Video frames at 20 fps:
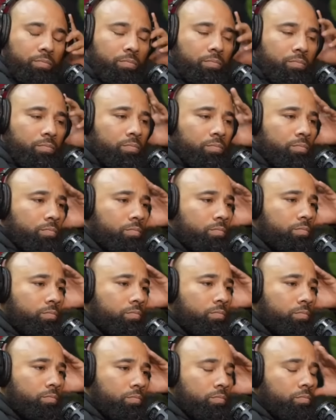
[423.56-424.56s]

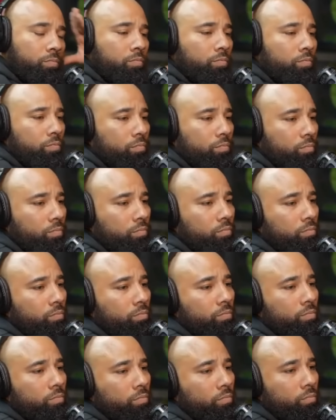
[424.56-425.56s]

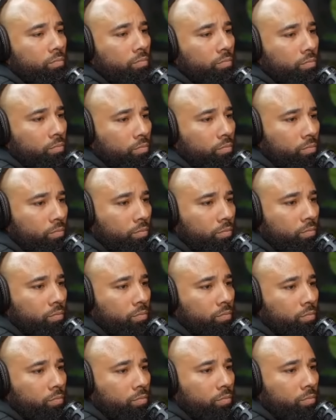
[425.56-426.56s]

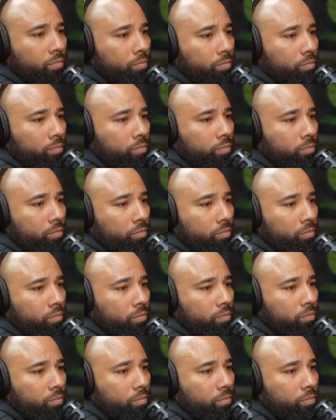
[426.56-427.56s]

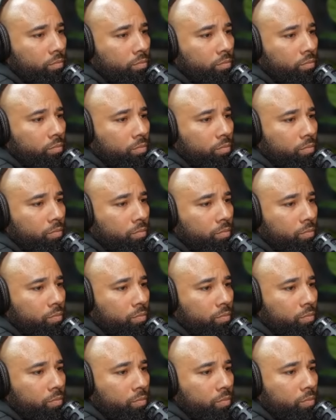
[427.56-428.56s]

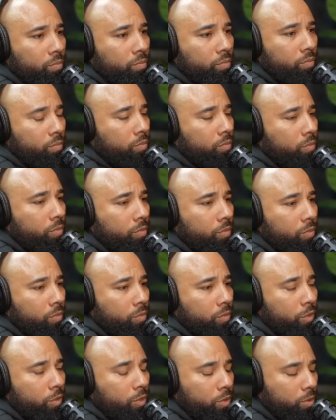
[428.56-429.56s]

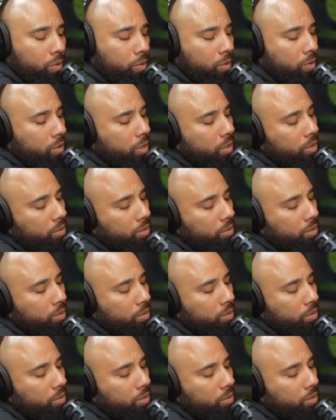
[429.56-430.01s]
(not speaking)